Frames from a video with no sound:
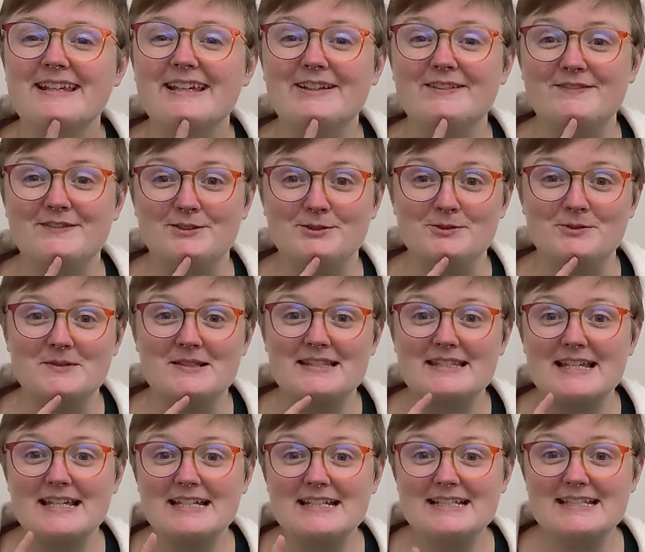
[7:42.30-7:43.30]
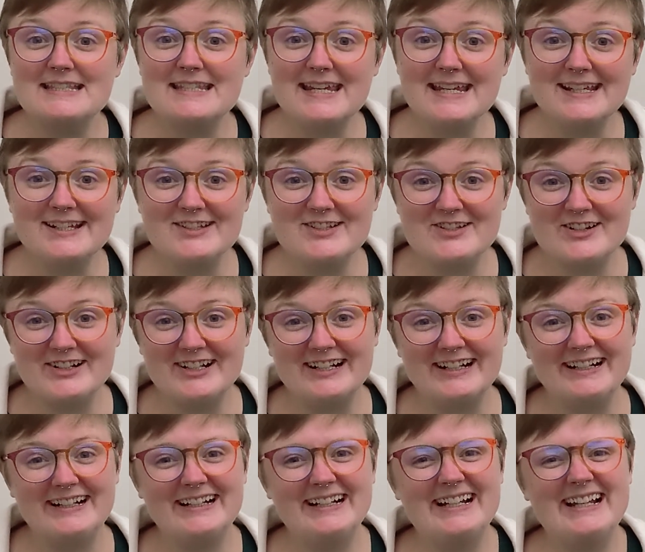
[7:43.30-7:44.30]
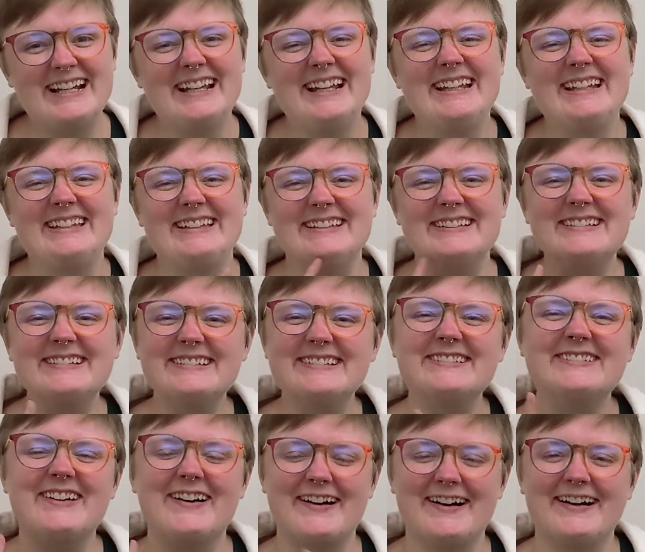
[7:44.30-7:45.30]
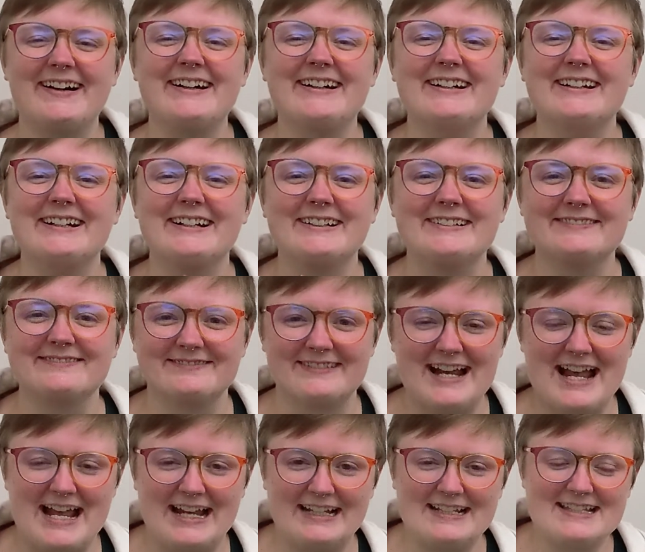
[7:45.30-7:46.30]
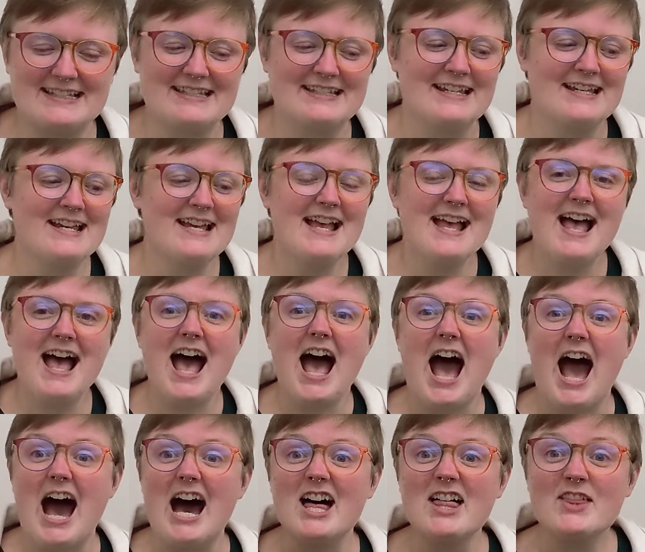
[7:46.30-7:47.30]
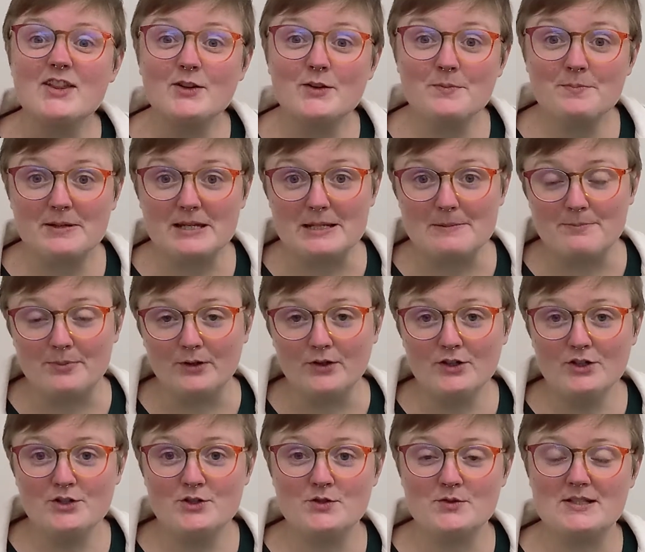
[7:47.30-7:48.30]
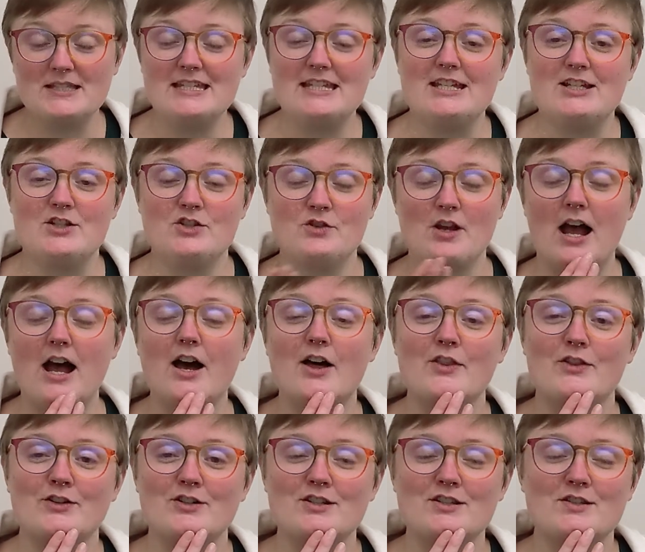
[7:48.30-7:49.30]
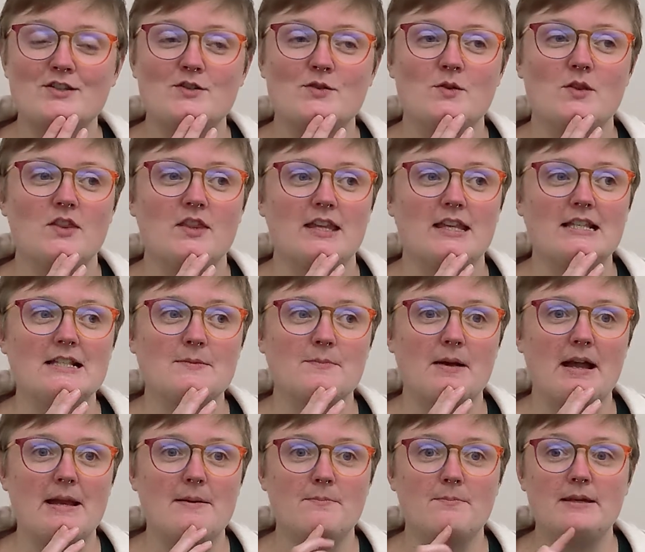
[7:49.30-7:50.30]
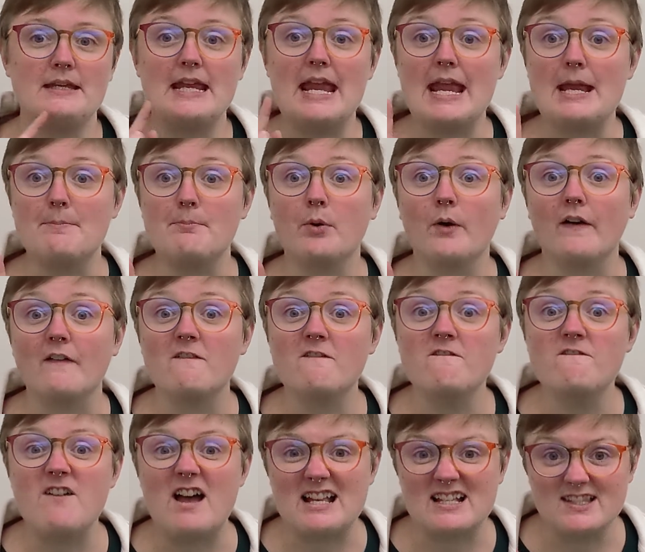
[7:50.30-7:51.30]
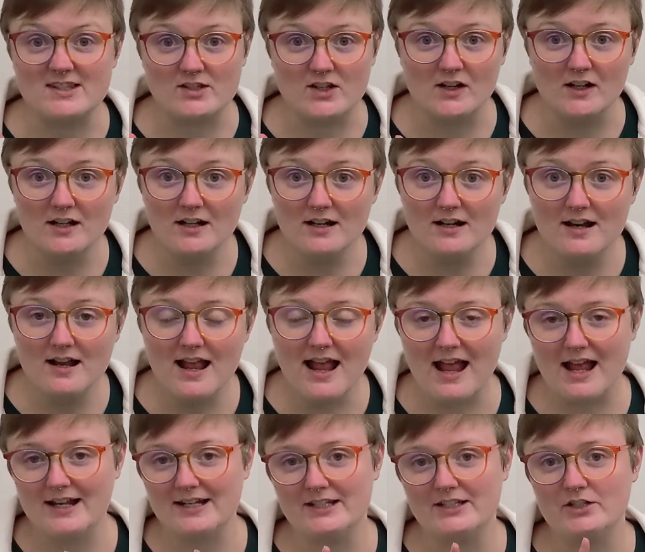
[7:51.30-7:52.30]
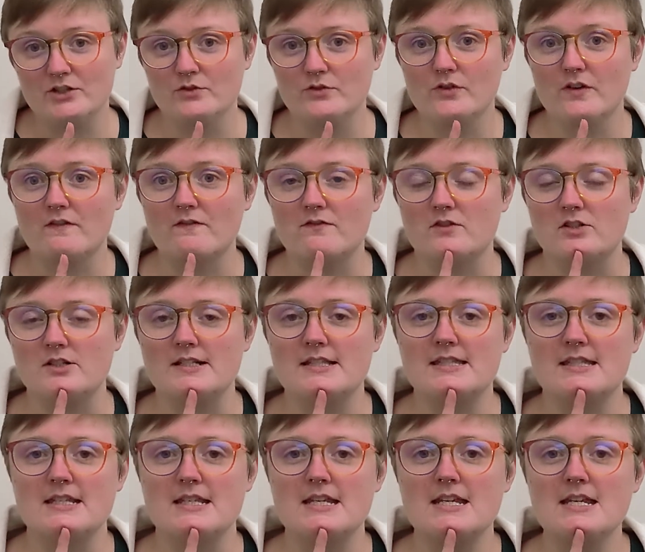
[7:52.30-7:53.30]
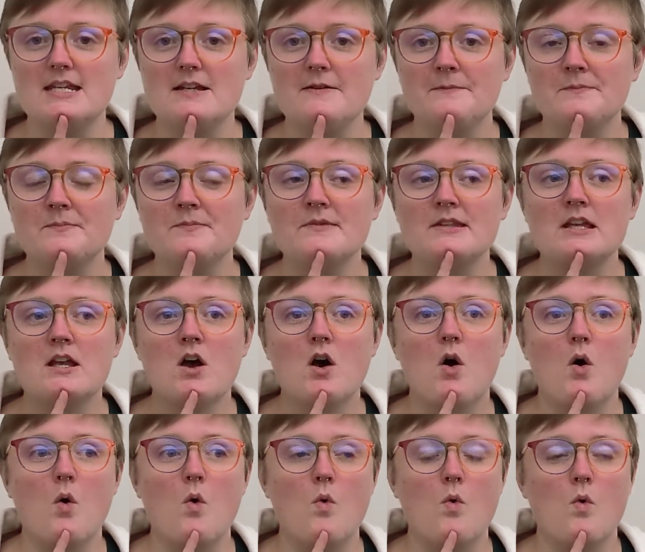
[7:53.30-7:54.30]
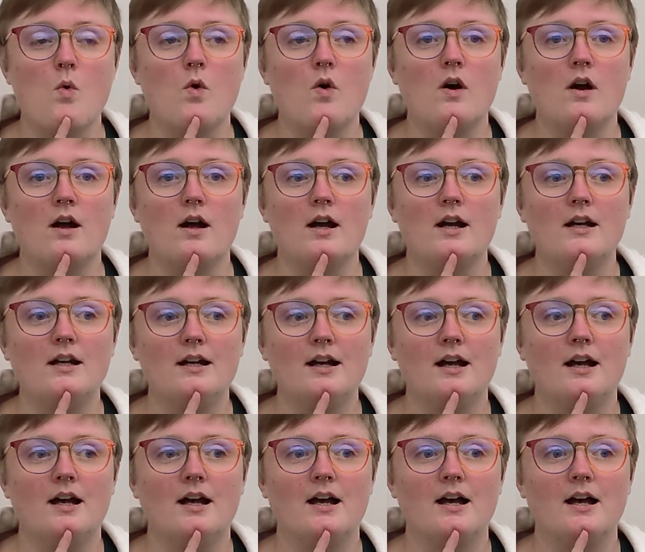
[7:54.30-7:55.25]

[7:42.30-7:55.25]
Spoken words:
If you said teacher, you are correct. Other people who teach others new things might be a professor at a university, or